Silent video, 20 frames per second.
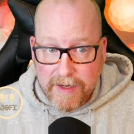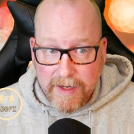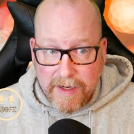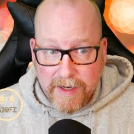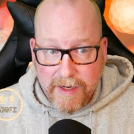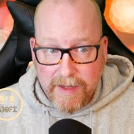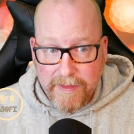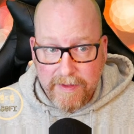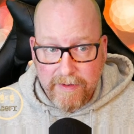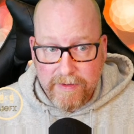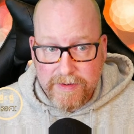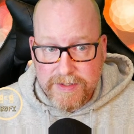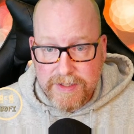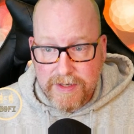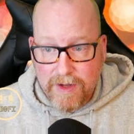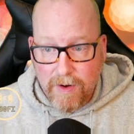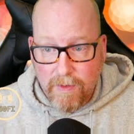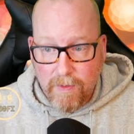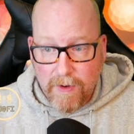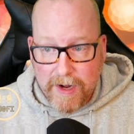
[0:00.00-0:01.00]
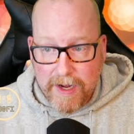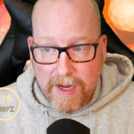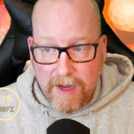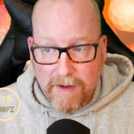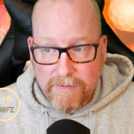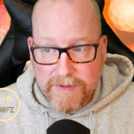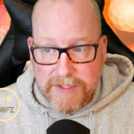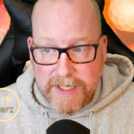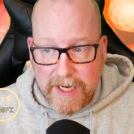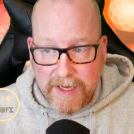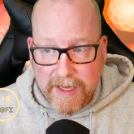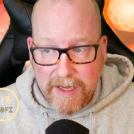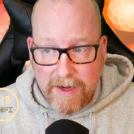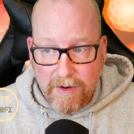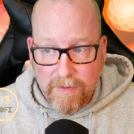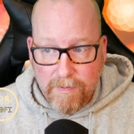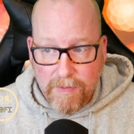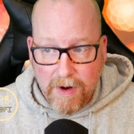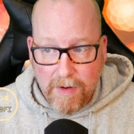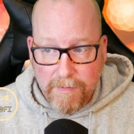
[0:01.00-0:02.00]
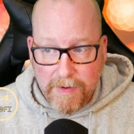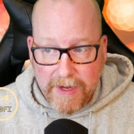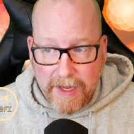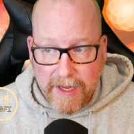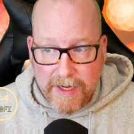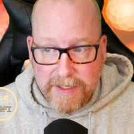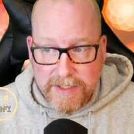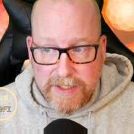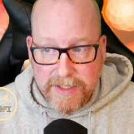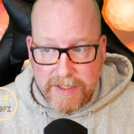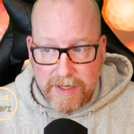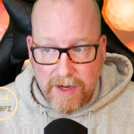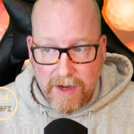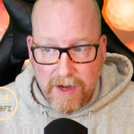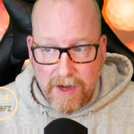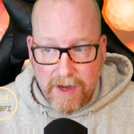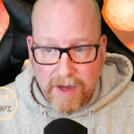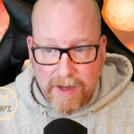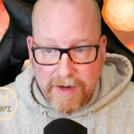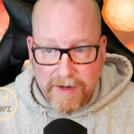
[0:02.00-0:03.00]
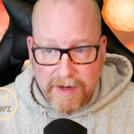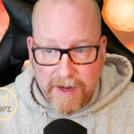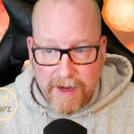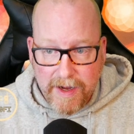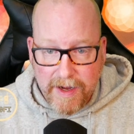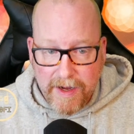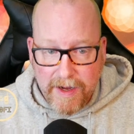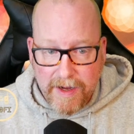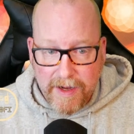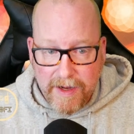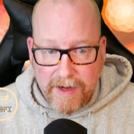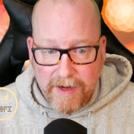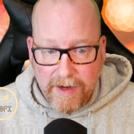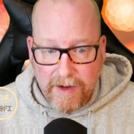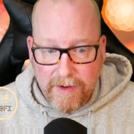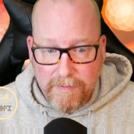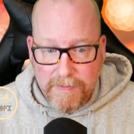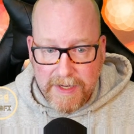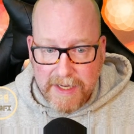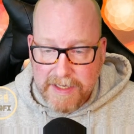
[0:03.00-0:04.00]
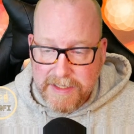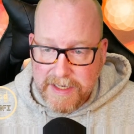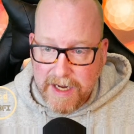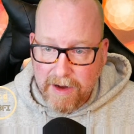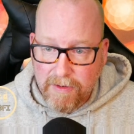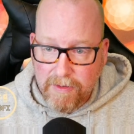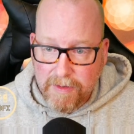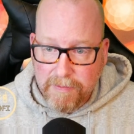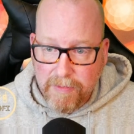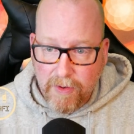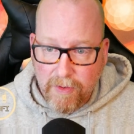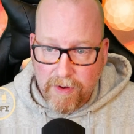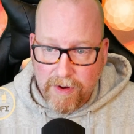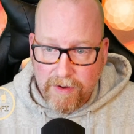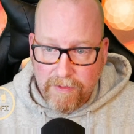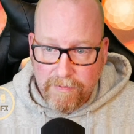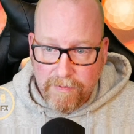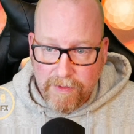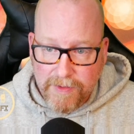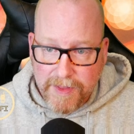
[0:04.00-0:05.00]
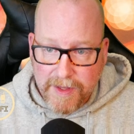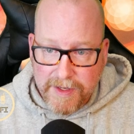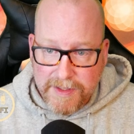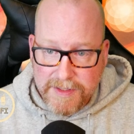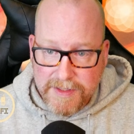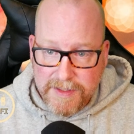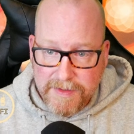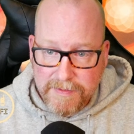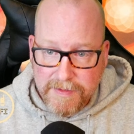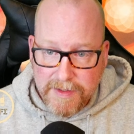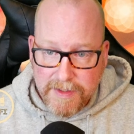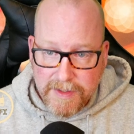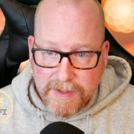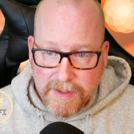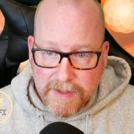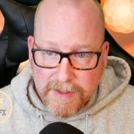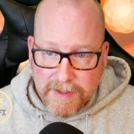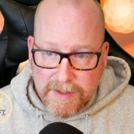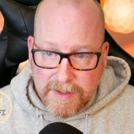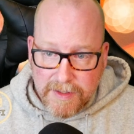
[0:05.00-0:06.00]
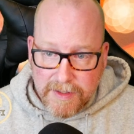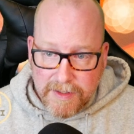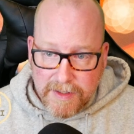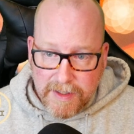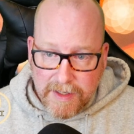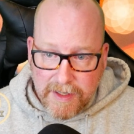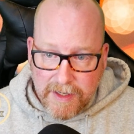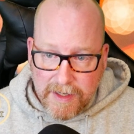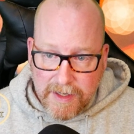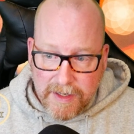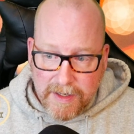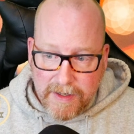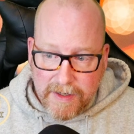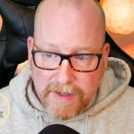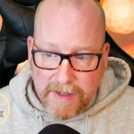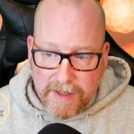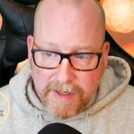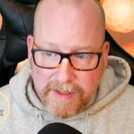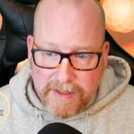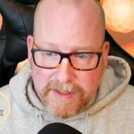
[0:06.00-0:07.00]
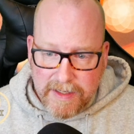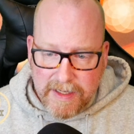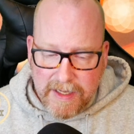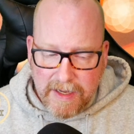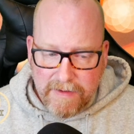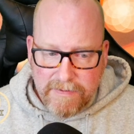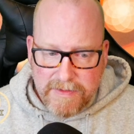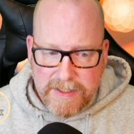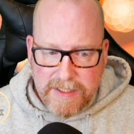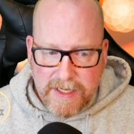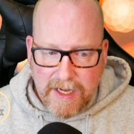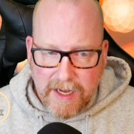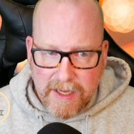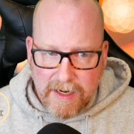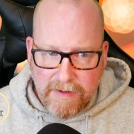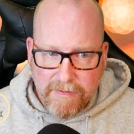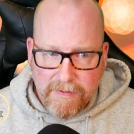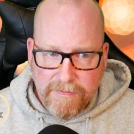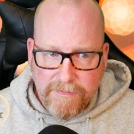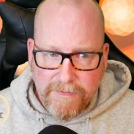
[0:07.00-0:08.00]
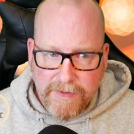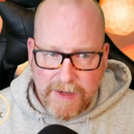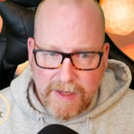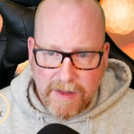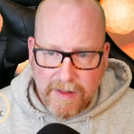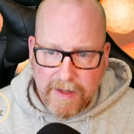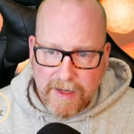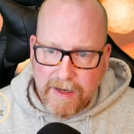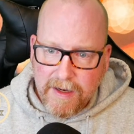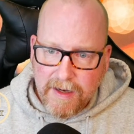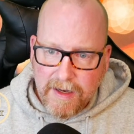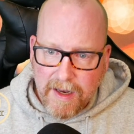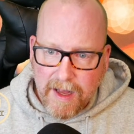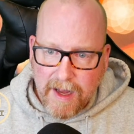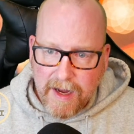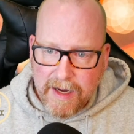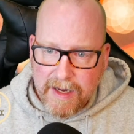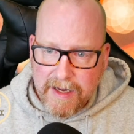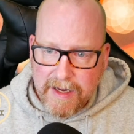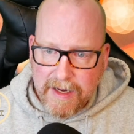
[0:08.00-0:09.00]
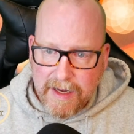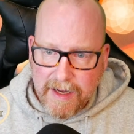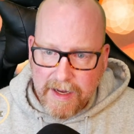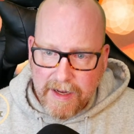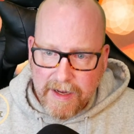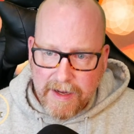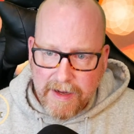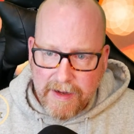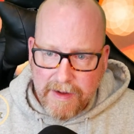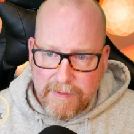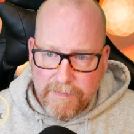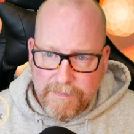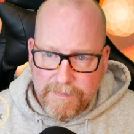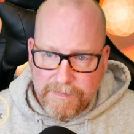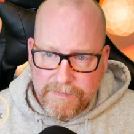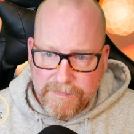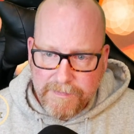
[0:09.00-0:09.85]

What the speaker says: and there is no way of checking your propagation on PSK Reporter for this. It gives kind of a feeling like the